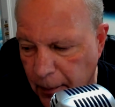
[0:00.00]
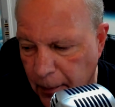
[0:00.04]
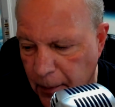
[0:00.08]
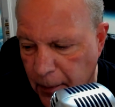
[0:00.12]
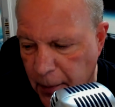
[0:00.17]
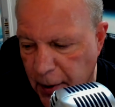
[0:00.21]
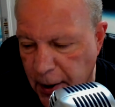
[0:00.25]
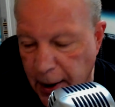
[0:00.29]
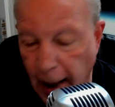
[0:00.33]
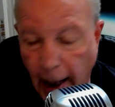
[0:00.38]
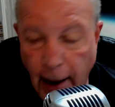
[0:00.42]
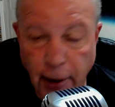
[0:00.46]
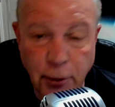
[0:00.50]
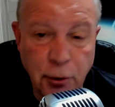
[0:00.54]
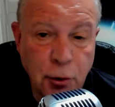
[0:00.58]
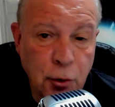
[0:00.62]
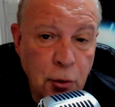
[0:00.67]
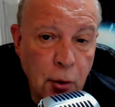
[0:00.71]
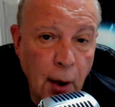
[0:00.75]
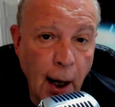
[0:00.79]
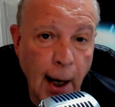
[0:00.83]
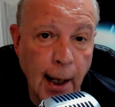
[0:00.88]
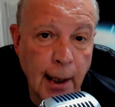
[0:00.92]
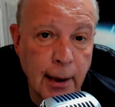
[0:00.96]

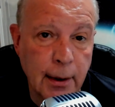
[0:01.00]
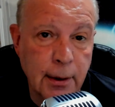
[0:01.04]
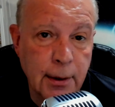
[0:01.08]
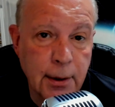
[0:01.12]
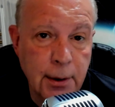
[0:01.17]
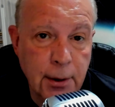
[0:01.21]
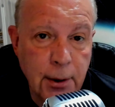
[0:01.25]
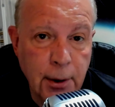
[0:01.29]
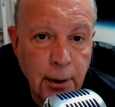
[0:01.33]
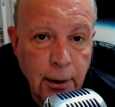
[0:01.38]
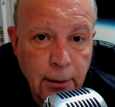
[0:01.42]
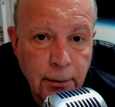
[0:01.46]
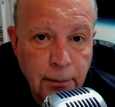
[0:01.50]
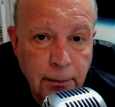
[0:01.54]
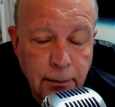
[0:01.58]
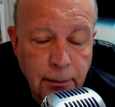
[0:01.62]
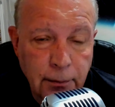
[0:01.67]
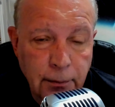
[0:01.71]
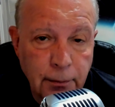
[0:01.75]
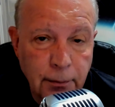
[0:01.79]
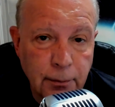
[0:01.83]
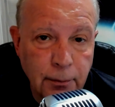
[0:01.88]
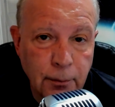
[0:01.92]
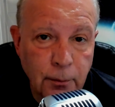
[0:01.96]
soundtracks.
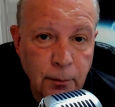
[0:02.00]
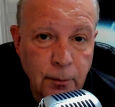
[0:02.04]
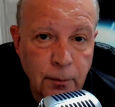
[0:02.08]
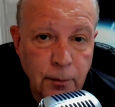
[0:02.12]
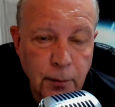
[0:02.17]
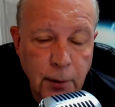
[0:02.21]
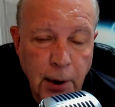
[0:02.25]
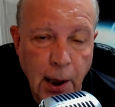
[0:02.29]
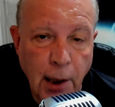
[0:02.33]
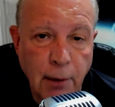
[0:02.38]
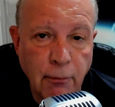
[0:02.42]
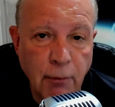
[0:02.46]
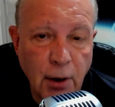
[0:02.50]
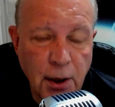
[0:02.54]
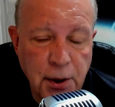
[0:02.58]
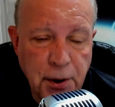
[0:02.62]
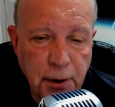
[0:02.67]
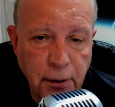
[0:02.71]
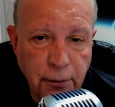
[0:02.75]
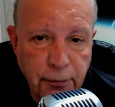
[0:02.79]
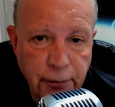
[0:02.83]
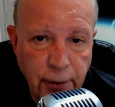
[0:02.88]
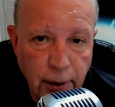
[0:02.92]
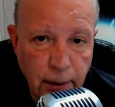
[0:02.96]
Ken
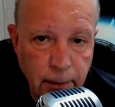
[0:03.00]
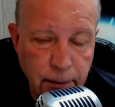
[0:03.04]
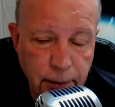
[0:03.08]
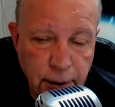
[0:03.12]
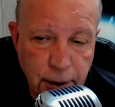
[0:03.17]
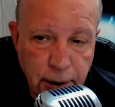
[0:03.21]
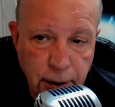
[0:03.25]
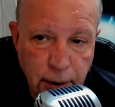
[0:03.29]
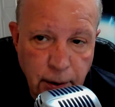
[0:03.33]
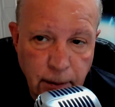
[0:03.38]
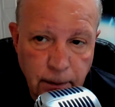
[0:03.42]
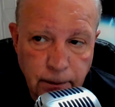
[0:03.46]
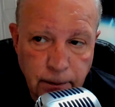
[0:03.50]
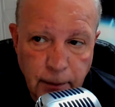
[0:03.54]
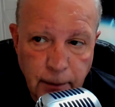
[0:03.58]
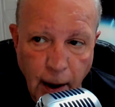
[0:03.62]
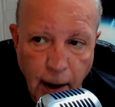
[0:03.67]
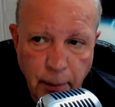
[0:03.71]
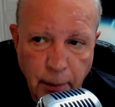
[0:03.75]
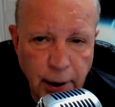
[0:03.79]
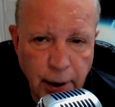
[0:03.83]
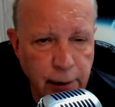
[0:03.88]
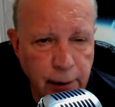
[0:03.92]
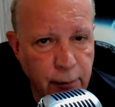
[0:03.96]
Russell films,
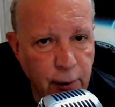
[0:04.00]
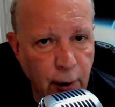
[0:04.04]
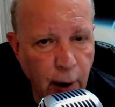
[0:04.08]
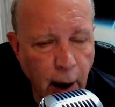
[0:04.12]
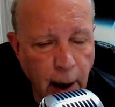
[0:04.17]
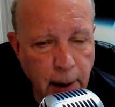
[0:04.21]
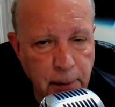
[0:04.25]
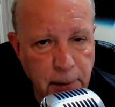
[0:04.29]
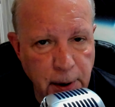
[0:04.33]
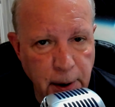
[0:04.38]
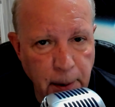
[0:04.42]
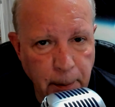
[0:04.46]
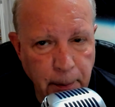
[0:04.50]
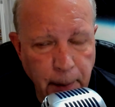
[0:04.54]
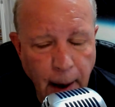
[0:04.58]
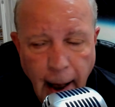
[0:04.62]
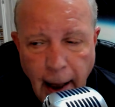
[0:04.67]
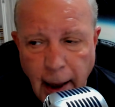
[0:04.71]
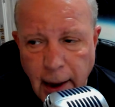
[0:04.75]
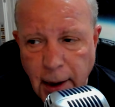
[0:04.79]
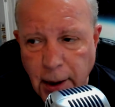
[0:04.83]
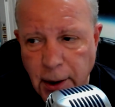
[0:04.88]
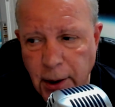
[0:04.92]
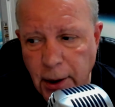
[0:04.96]
I believe Crimes of
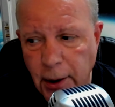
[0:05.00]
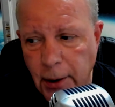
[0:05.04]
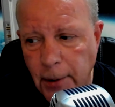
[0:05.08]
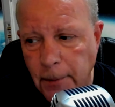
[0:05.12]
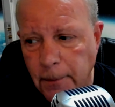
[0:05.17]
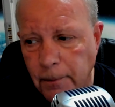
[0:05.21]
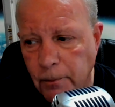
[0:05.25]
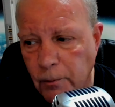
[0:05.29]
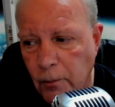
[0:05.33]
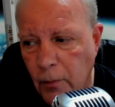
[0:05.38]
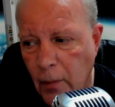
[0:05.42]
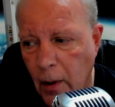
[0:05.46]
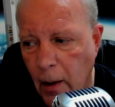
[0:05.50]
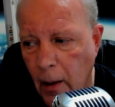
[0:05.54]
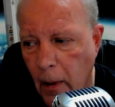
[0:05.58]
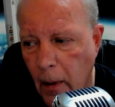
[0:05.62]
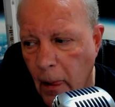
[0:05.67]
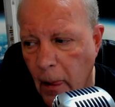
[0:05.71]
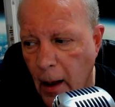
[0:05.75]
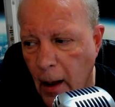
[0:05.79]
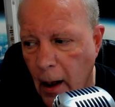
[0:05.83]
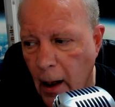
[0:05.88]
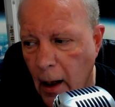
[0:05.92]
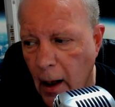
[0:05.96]
Passion,
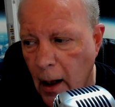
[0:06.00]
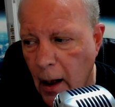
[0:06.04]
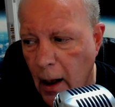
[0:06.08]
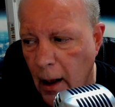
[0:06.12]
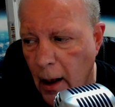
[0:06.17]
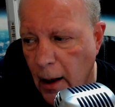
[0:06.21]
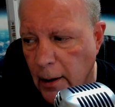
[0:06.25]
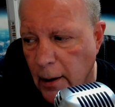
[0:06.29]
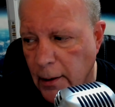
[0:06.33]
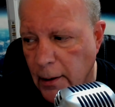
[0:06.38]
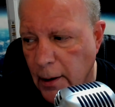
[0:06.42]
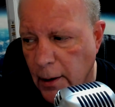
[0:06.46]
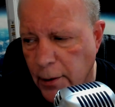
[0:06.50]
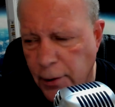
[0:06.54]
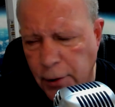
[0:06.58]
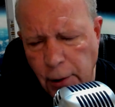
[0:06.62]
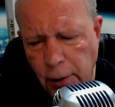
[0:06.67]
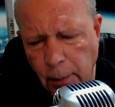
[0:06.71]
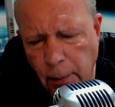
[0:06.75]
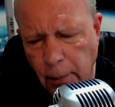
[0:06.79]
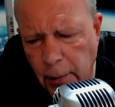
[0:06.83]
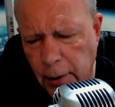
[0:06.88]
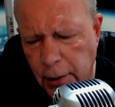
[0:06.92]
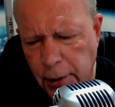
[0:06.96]
and
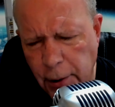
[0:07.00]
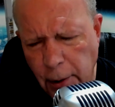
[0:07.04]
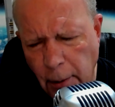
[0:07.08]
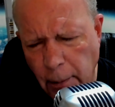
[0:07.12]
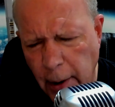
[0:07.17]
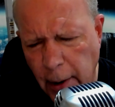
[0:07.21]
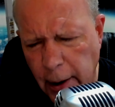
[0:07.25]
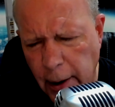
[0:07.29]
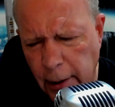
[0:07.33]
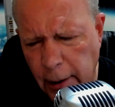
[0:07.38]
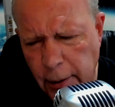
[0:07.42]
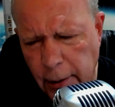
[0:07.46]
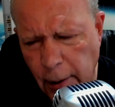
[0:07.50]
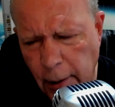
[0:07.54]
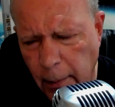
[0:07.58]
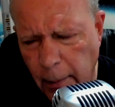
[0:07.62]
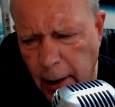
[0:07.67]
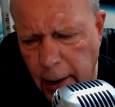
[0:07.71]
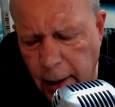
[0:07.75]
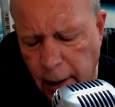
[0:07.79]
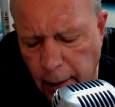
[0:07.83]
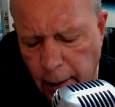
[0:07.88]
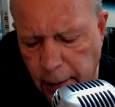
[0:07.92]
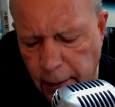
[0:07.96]
so
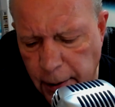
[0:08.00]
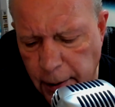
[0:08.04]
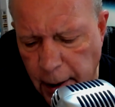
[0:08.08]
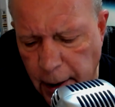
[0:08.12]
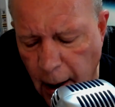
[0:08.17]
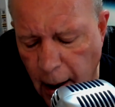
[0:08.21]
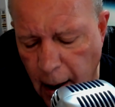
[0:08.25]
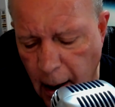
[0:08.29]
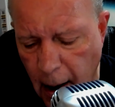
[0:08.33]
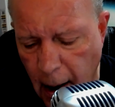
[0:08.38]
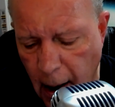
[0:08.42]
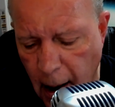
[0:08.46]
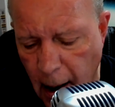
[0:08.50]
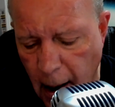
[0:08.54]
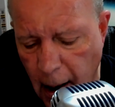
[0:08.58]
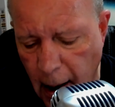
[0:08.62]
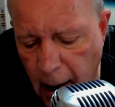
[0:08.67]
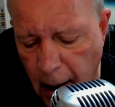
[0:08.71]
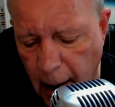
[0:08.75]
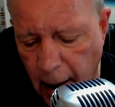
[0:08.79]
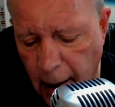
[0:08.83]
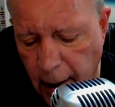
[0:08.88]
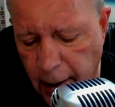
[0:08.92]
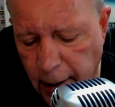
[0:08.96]
many others.
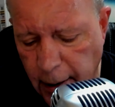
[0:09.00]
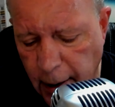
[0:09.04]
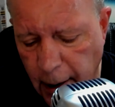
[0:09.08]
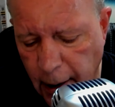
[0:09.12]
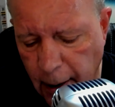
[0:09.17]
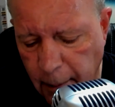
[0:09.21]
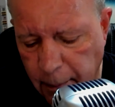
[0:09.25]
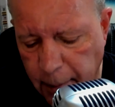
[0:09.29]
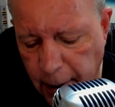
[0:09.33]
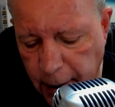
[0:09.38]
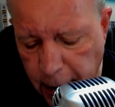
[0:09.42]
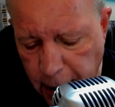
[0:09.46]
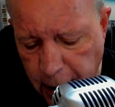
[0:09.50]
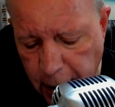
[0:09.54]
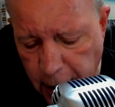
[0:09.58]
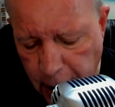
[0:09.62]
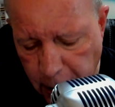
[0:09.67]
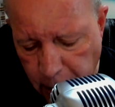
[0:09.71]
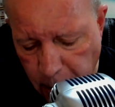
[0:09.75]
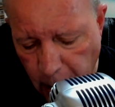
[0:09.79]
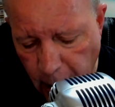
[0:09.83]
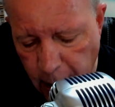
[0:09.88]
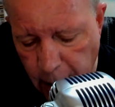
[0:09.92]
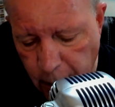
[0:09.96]
And but this
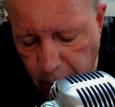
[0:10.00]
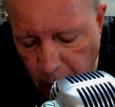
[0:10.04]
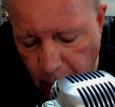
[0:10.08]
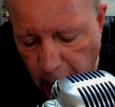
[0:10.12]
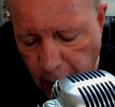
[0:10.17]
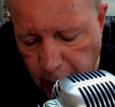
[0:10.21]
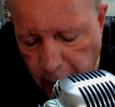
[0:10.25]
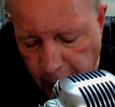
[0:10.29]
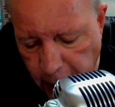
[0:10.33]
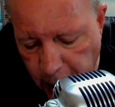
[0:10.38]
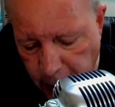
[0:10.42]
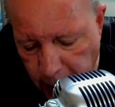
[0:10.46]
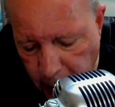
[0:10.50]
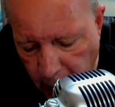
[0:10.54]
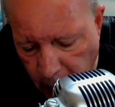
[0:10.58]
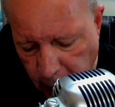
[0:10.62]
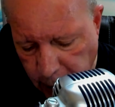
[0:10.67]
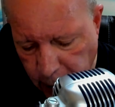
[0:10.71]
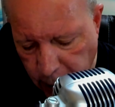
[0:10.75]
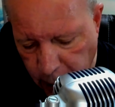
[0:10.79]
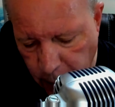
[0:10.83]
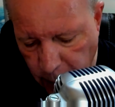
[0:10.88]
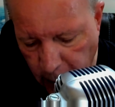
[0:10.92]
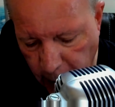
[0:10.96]
is one of the
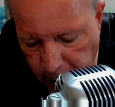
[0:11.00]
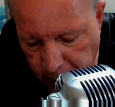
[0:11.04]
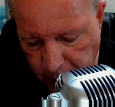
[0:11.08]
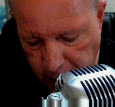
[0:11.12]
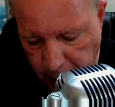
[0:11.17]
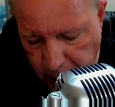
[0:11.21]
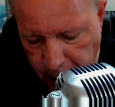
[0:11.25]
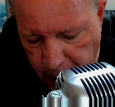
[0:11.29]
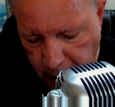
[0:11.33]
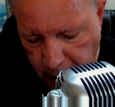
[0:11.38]
nicer ones.